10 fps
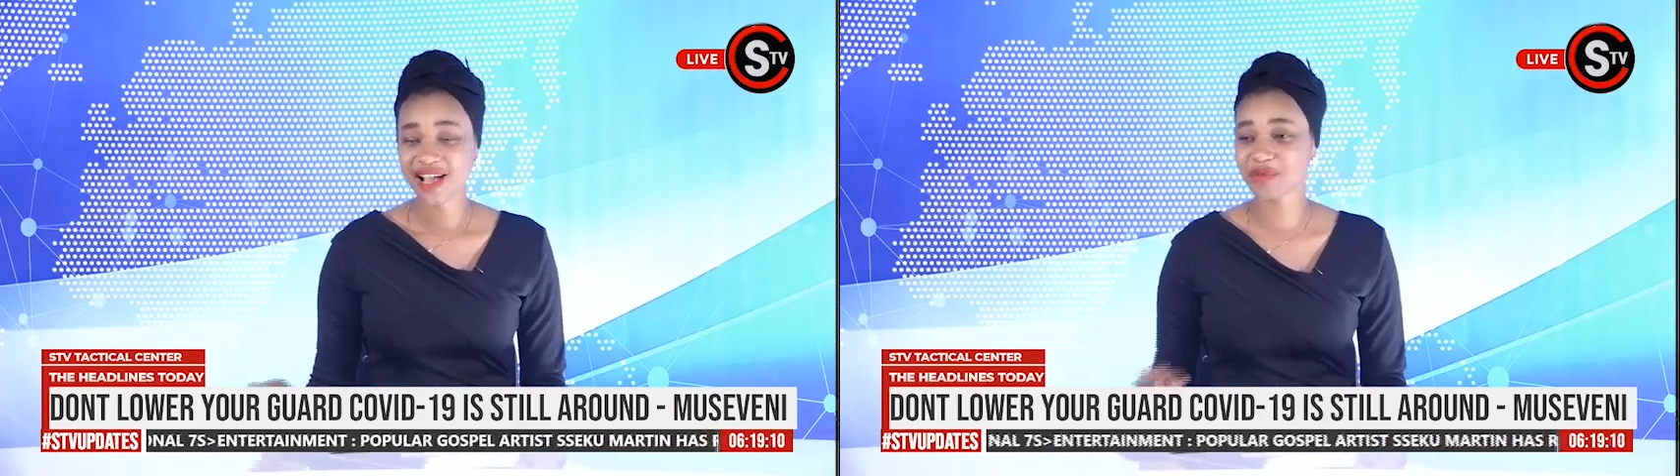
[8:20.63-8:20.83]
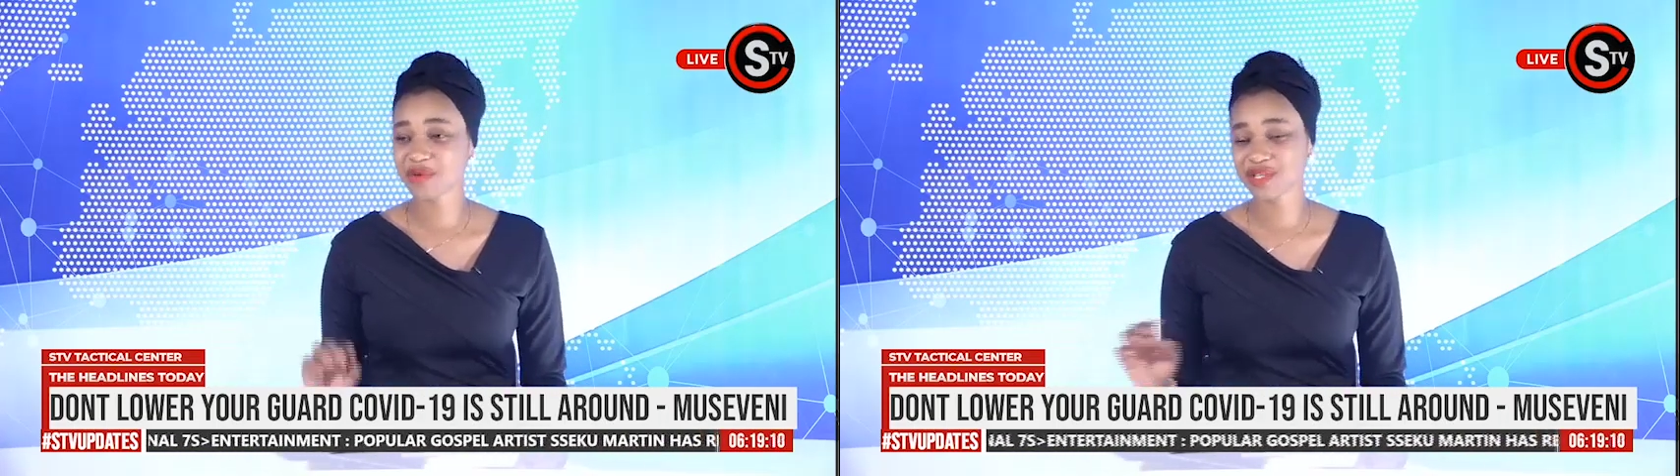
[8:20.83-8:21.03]

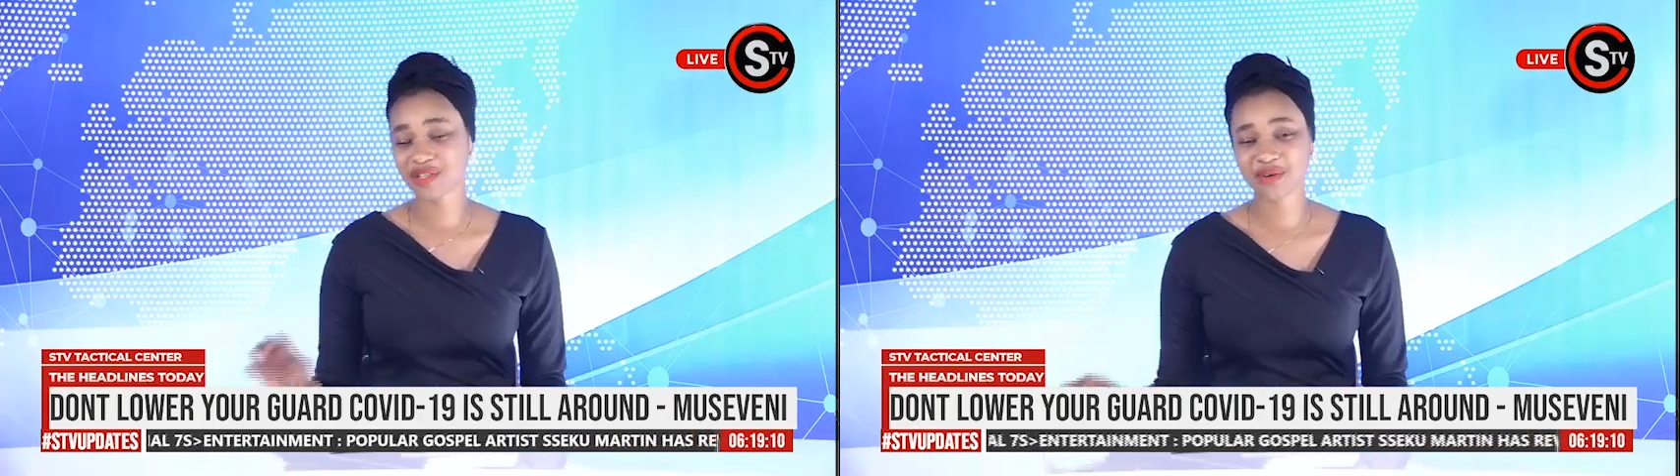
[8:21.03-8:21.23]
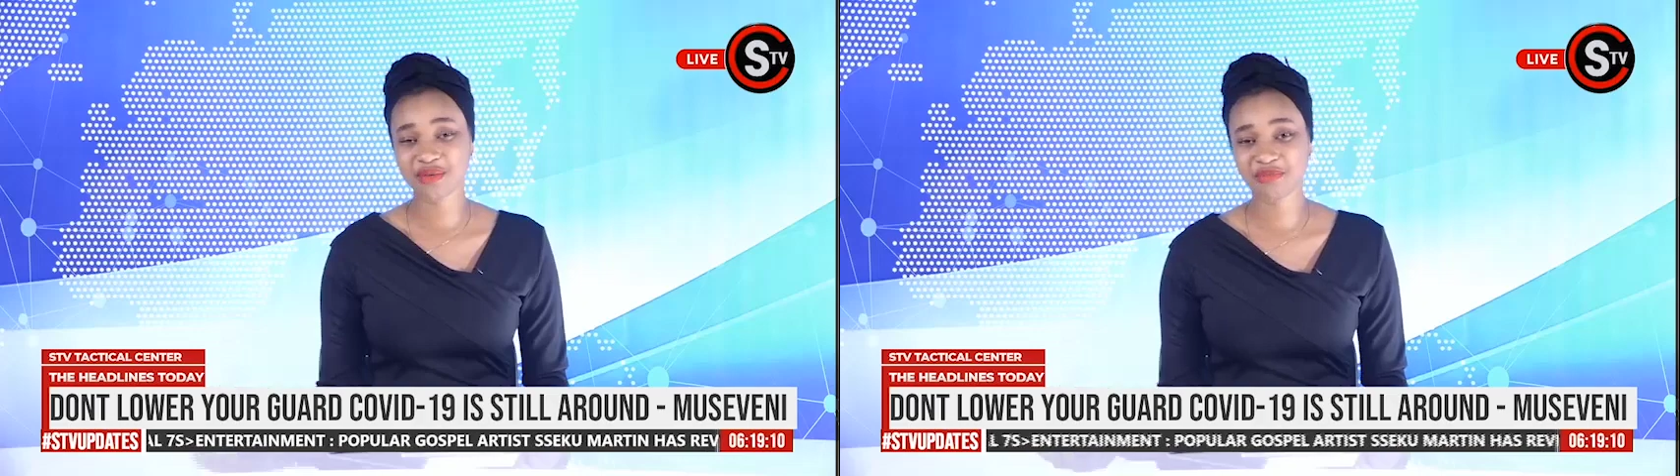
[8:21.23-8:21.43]
I'm
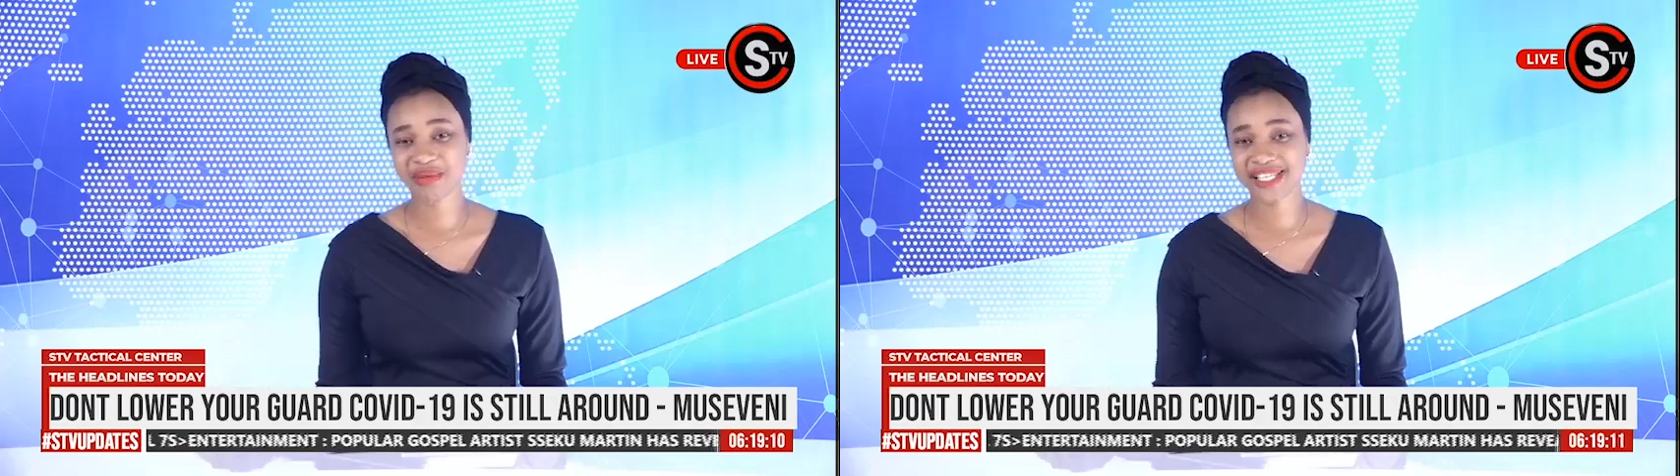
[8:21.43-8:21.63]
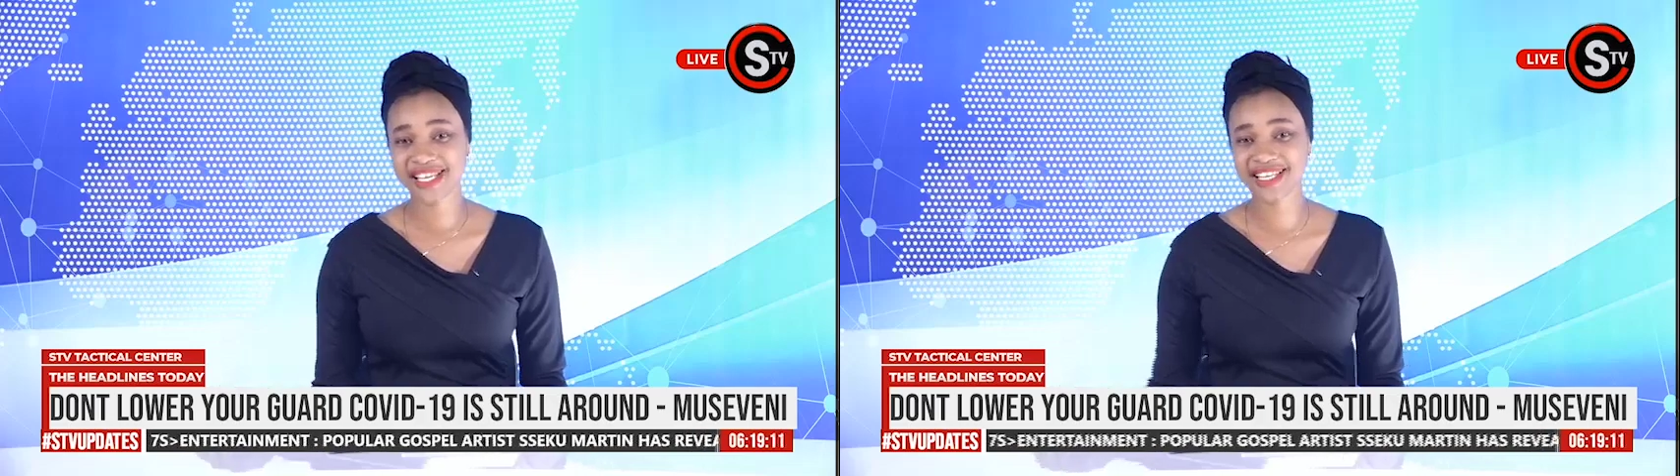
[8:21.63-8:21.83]
already
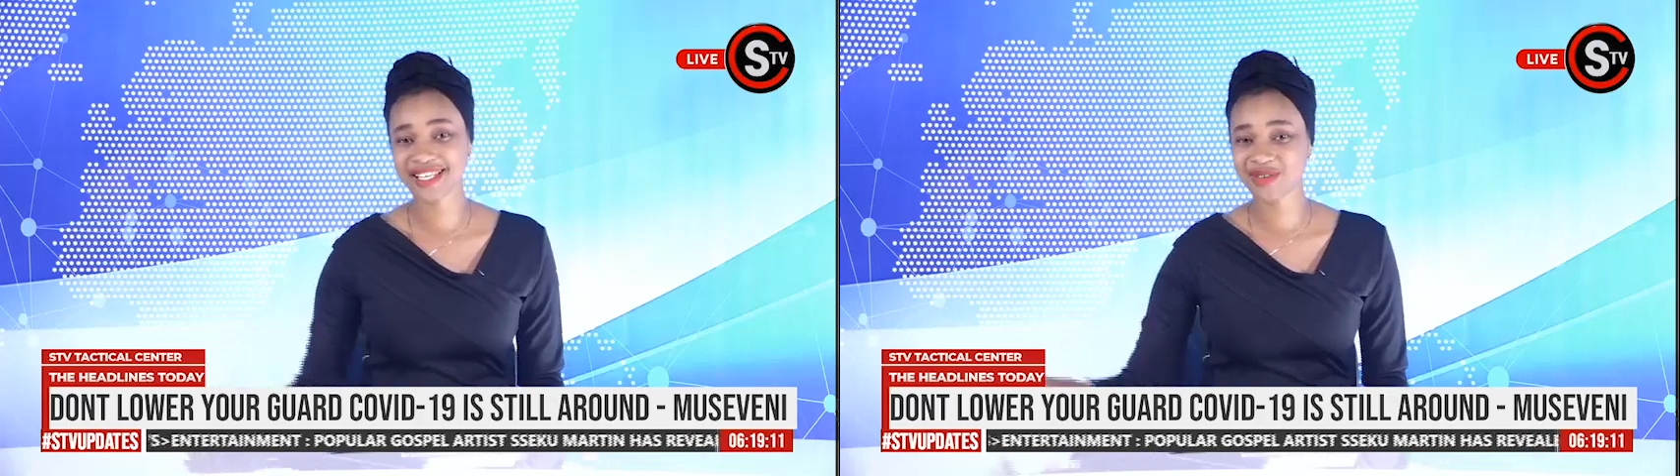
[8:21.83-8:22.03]
complaining.